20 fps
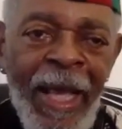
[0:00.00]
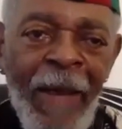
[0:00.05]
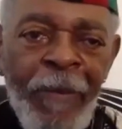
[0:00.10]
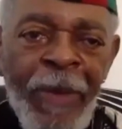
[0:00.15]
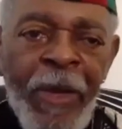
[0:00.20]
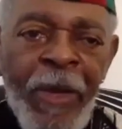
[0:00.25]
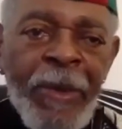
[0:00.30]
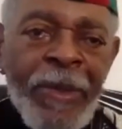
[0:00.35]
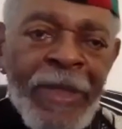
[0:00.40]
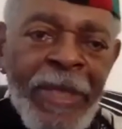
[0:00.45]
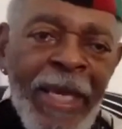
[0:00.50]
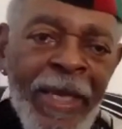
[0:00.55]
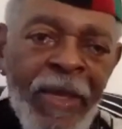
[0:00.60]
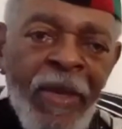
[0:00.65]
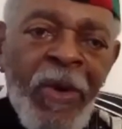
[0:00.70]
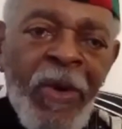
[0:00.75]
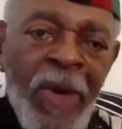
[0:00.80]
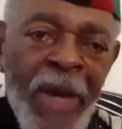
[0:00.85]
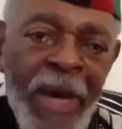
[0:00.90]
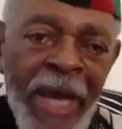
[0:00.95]
that we're going to take
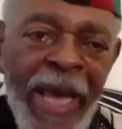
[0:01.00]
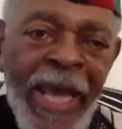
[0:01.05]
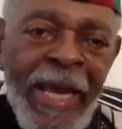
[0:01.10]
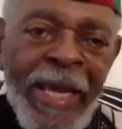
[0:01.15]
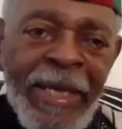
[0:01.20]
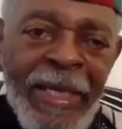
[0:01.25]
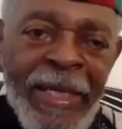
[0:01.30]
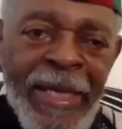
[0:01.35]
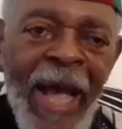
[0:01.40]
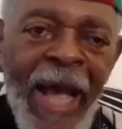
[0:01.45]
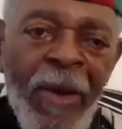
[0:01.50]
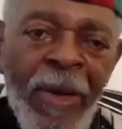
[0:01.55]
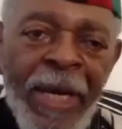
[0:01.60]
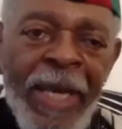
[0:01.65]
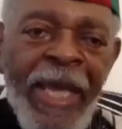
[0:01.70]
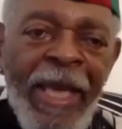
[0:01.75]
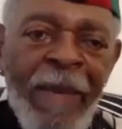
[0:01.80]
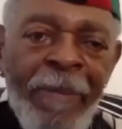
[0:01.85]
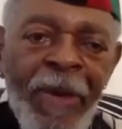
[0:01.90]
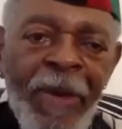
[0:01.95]
your land as our
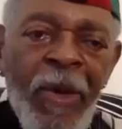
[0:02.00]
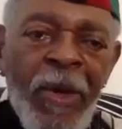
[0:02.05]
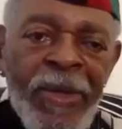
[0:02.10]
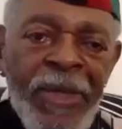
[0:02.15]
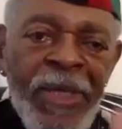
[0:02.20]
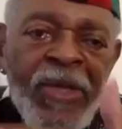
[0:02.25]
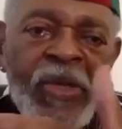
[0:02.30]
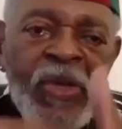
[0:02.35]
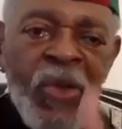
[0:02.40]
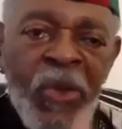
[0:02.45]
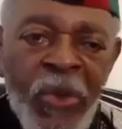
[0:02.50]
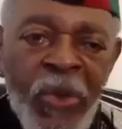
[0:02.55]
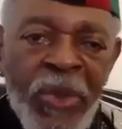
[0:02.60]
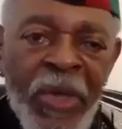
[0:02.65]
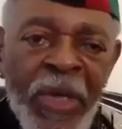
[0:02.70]
land because it's due